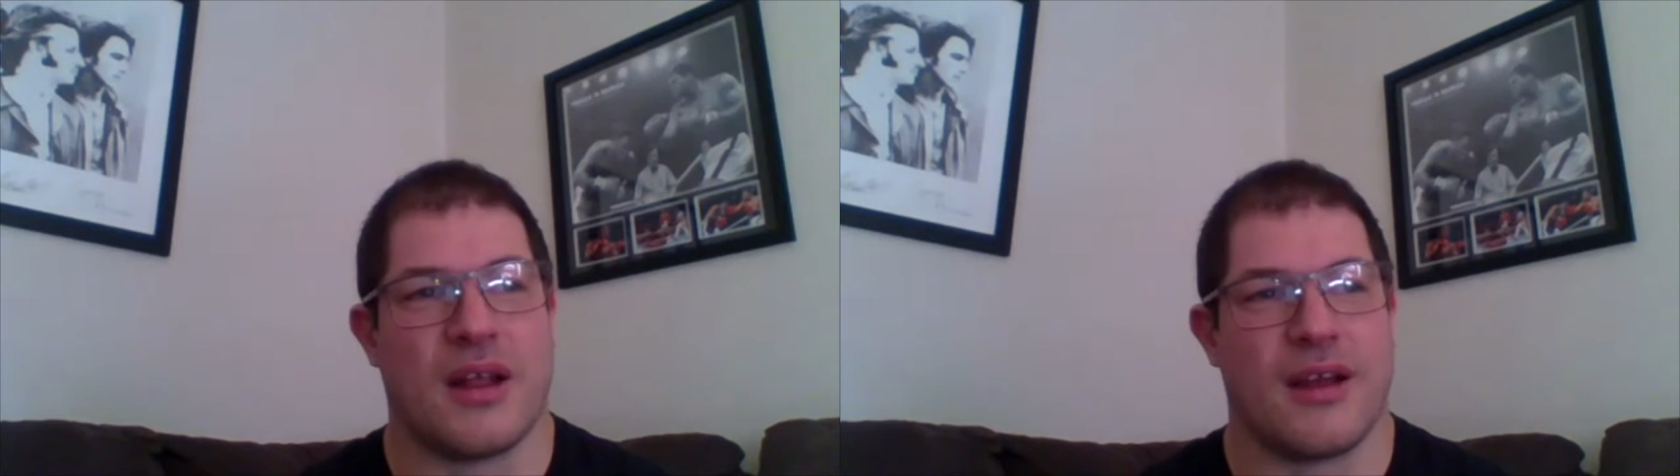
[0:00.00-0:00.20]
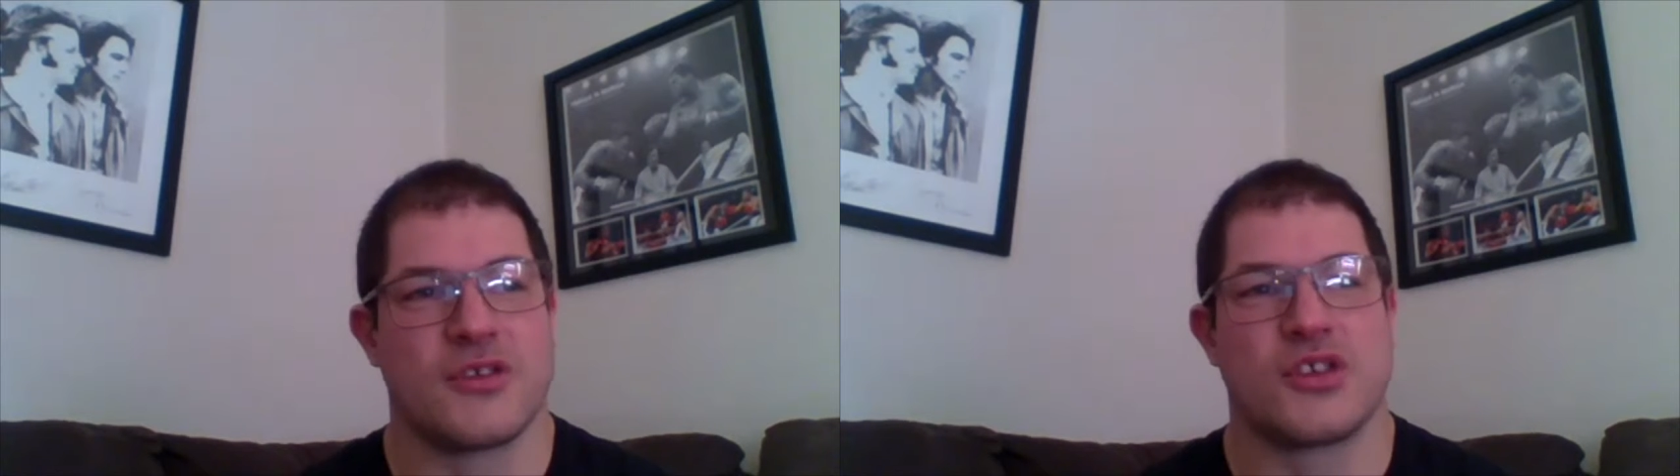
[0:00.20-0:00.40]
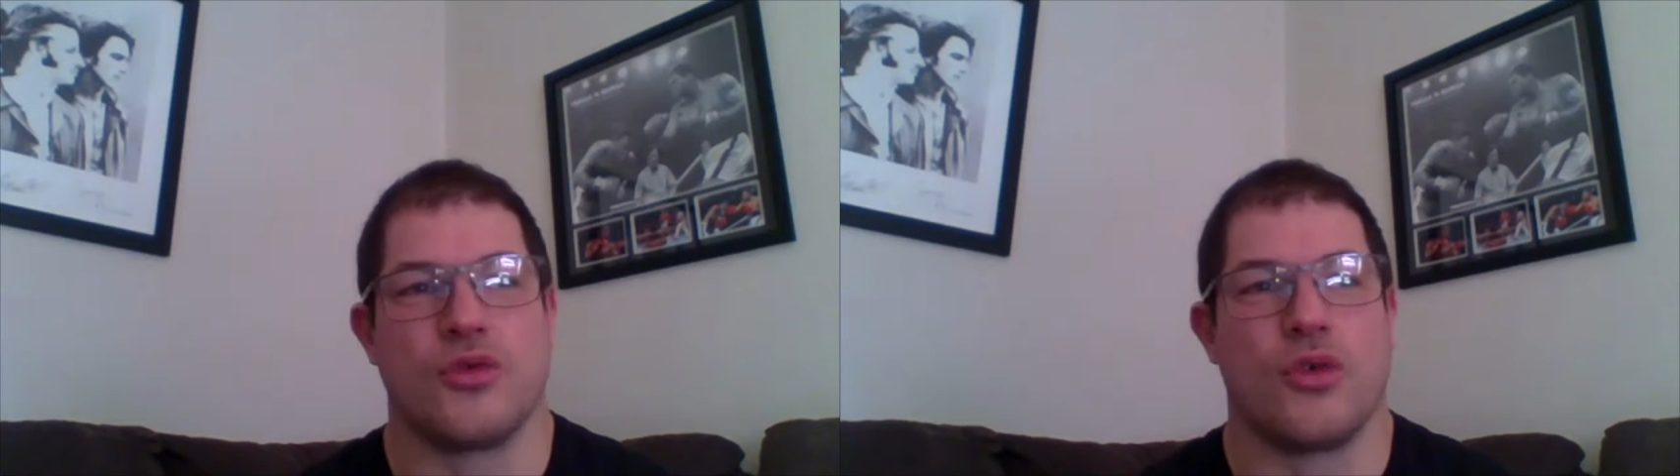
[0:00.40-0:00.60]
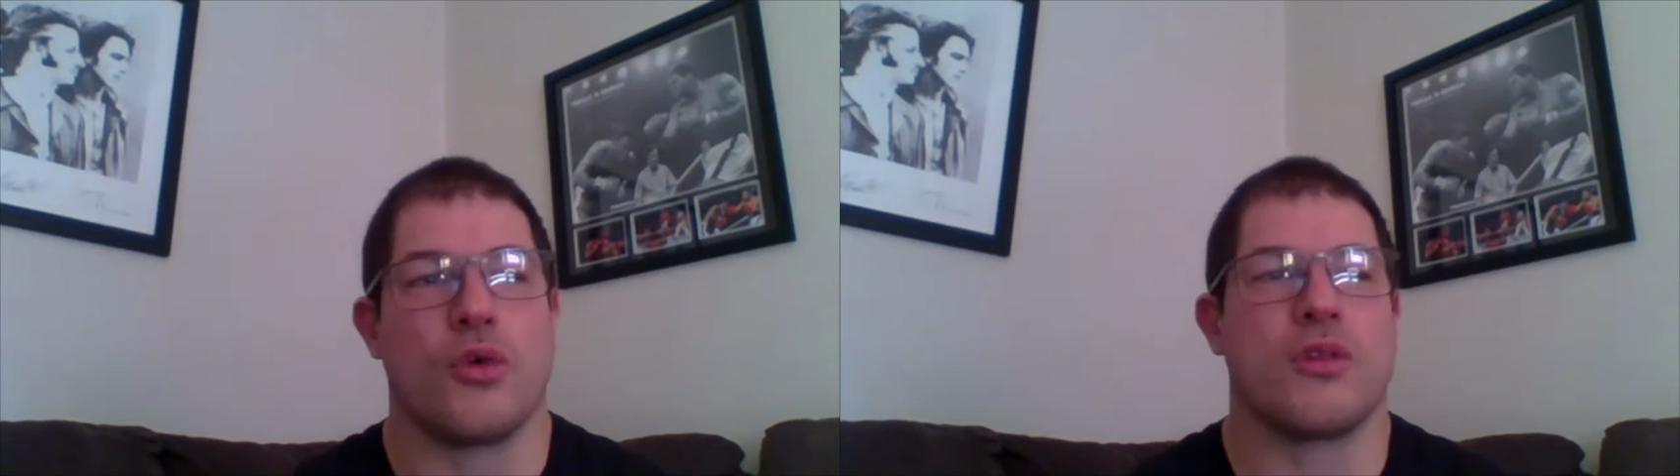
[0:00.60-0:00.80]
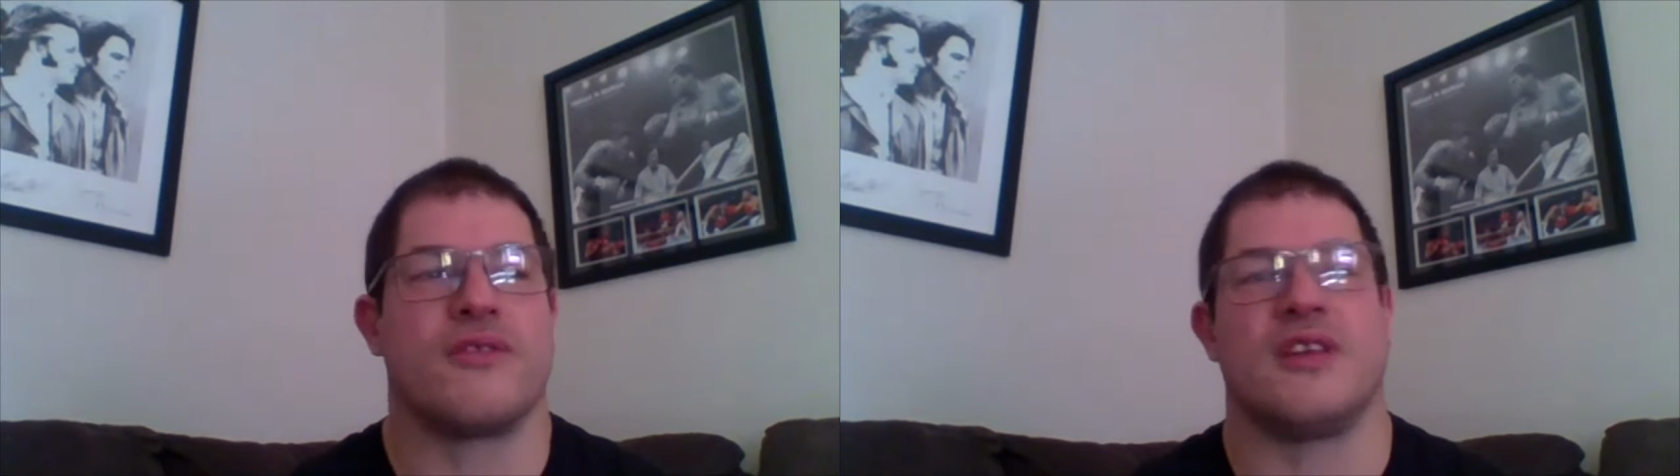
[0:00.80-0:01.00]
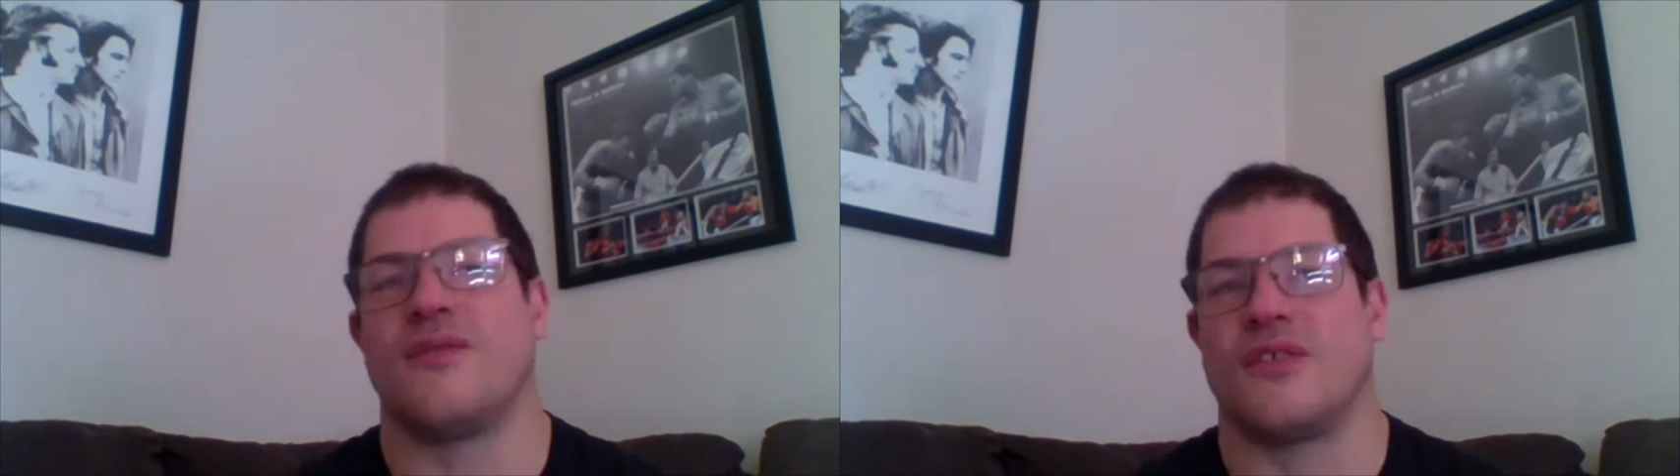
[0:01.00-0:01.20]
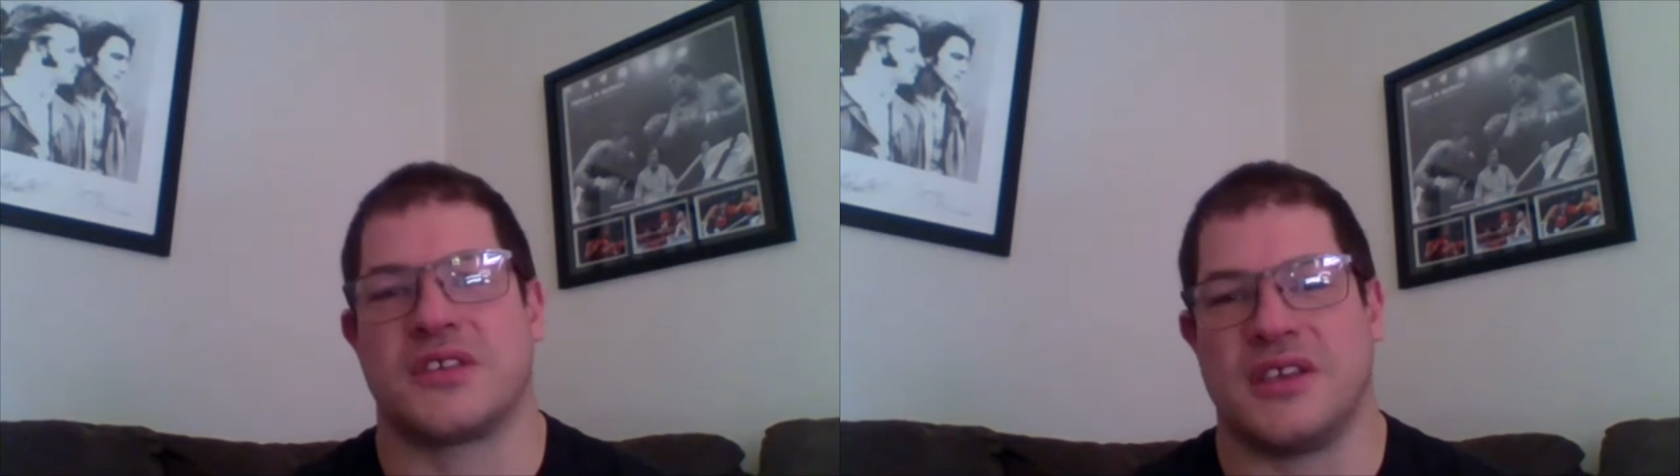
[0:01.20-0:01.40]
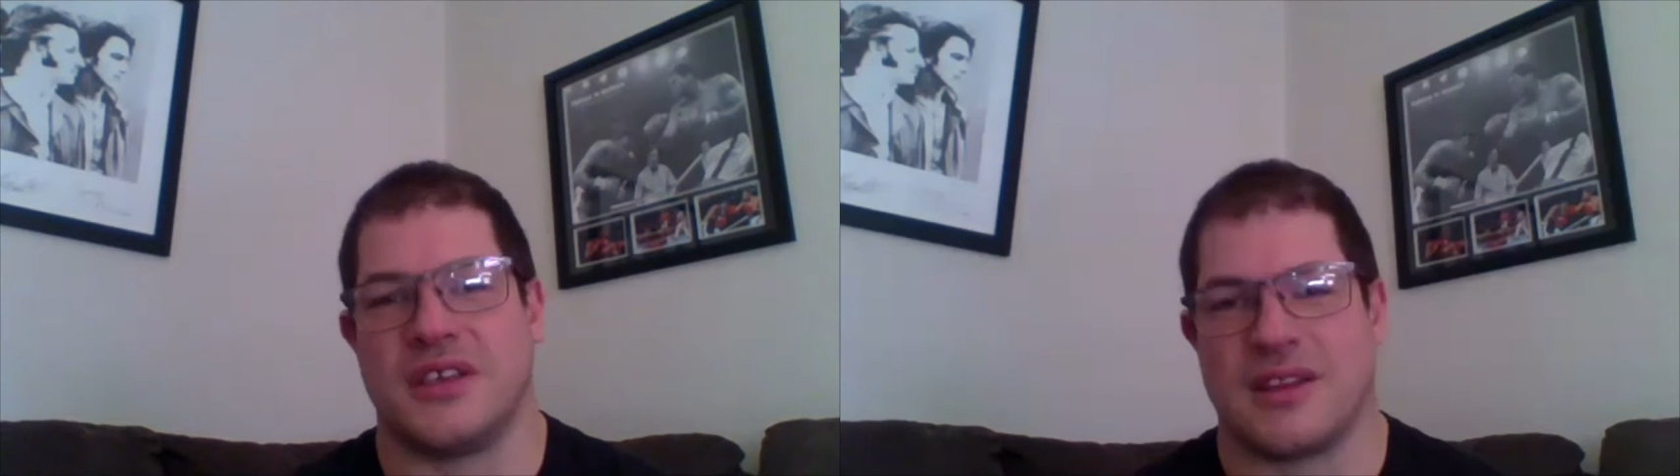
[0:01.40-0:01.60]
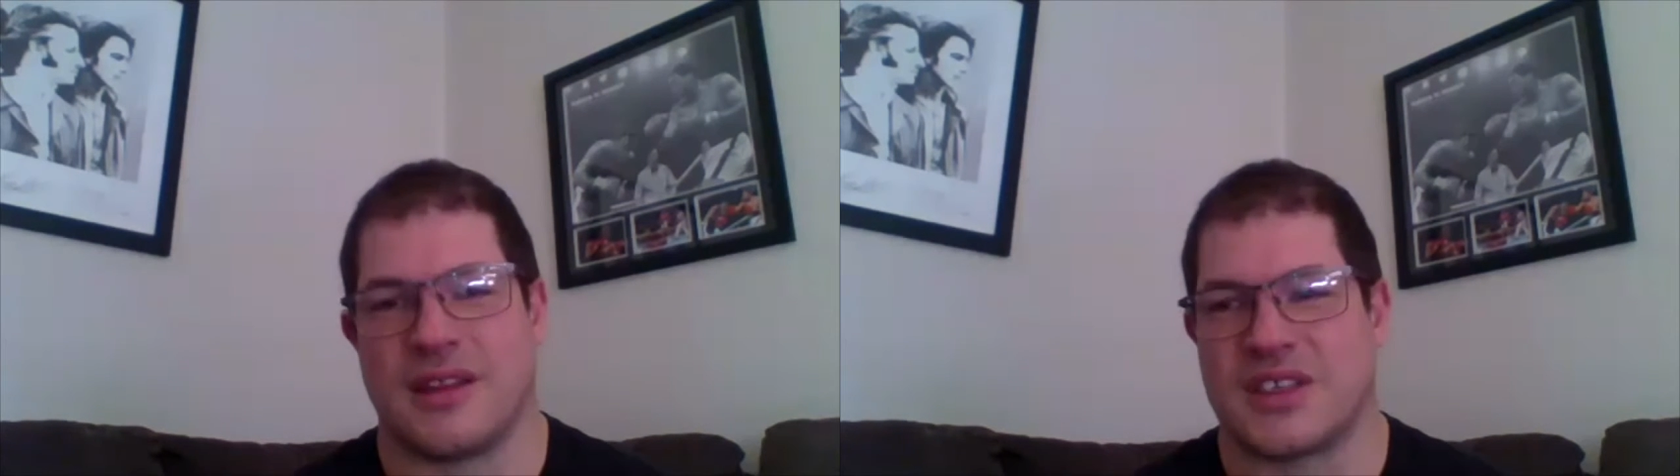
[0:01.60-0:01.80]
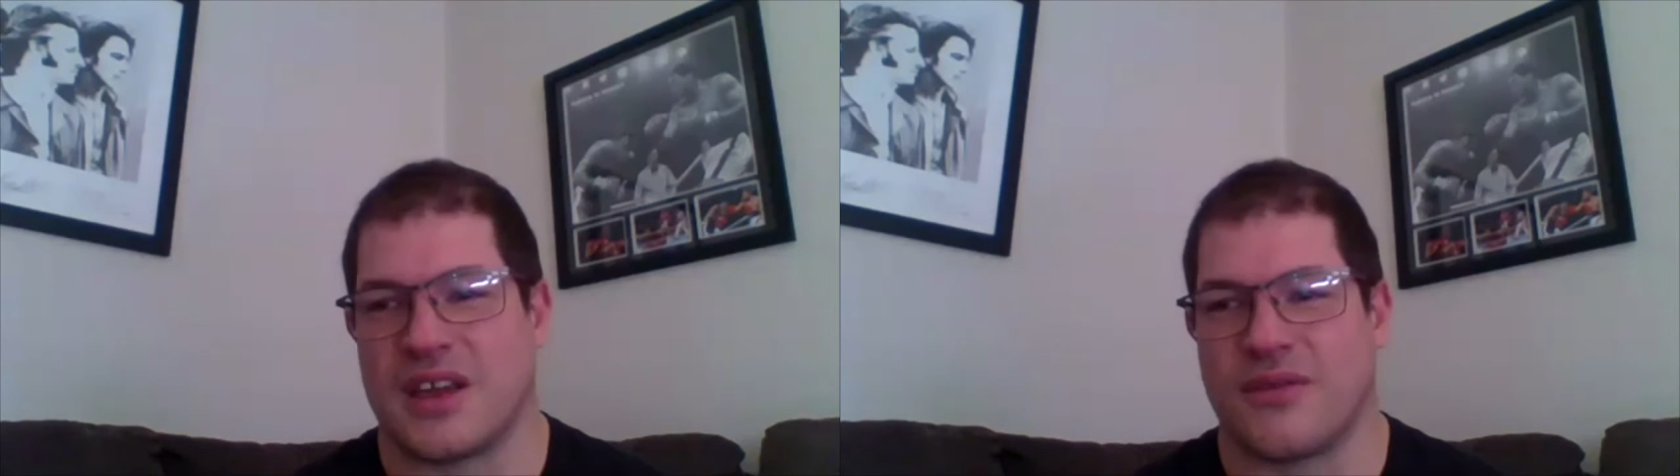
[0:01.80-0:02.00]
playoffs through all of the adversity that
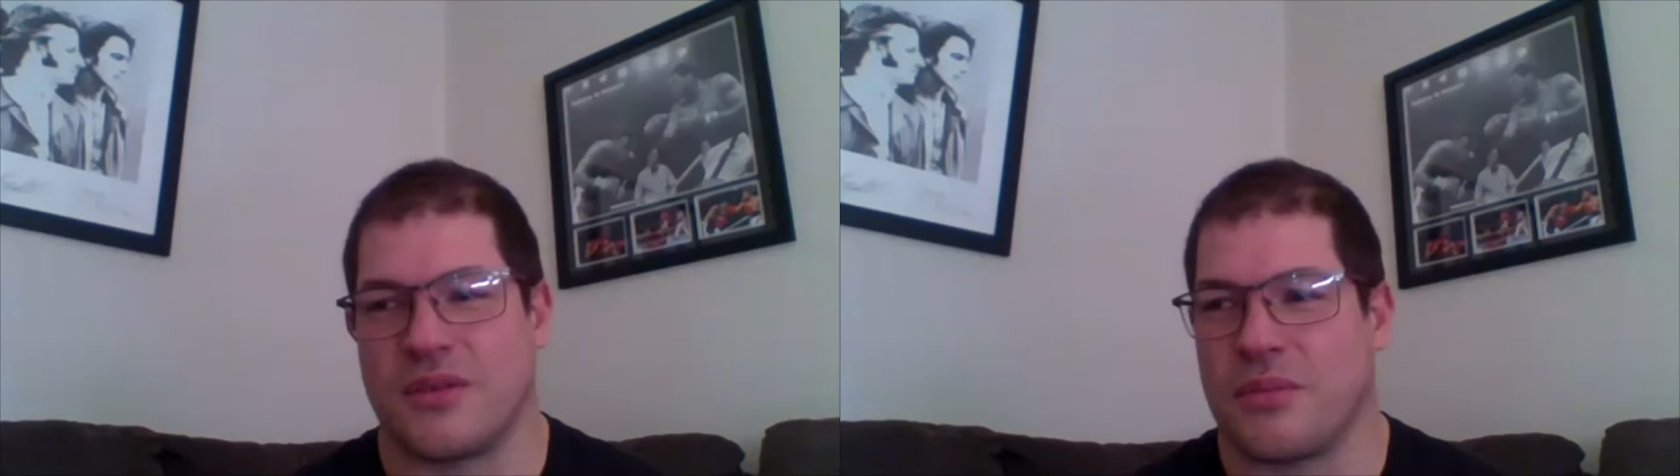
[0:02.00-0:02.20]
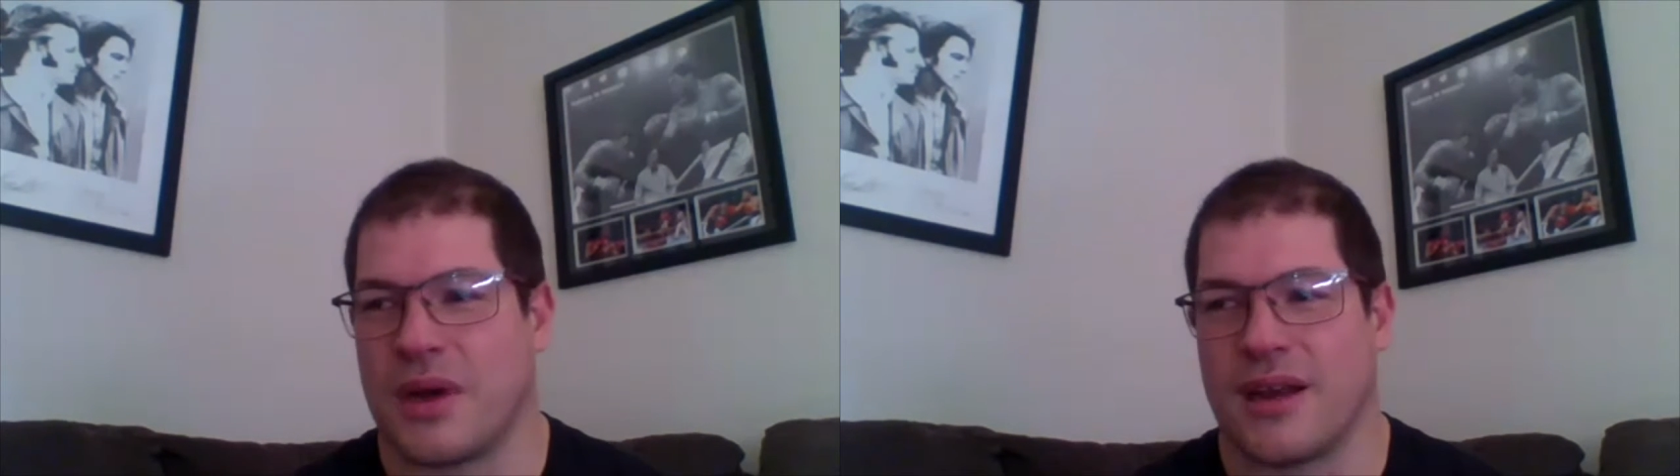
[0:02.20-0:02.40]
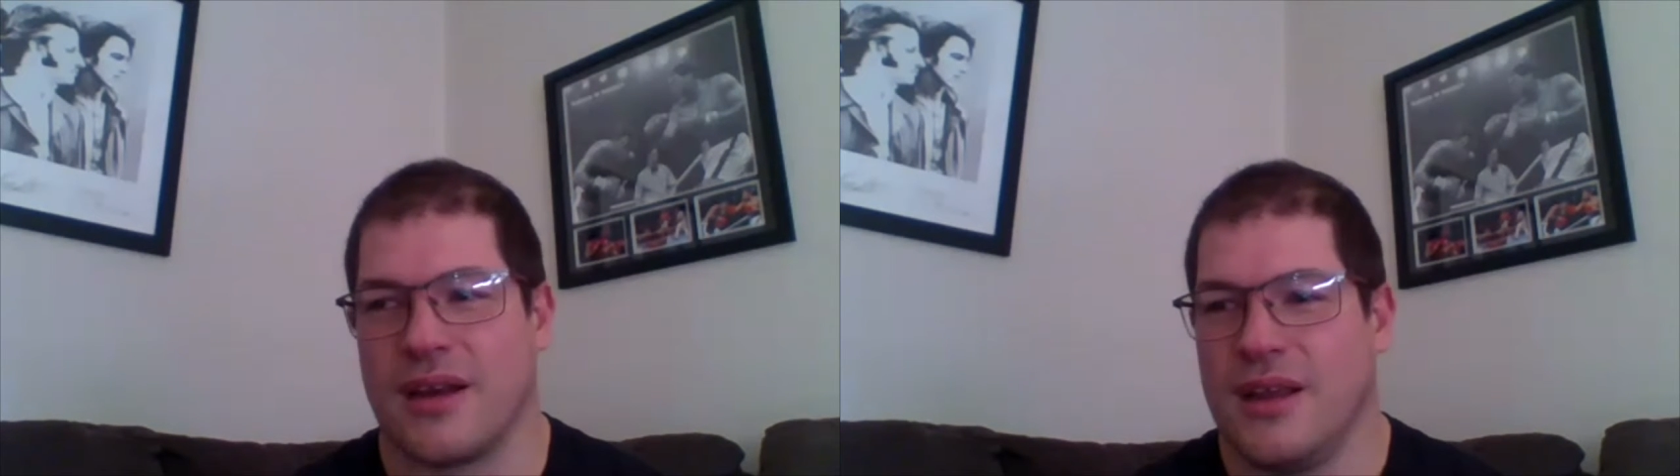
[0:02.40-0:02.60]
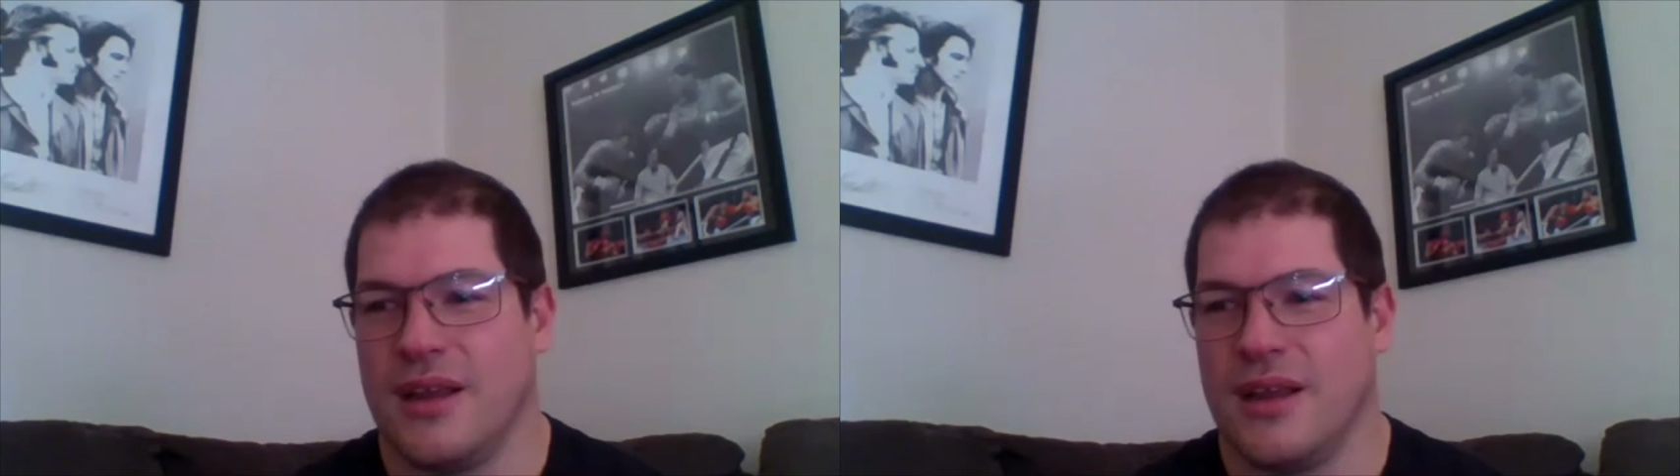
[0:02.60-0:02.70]
they've suffered. But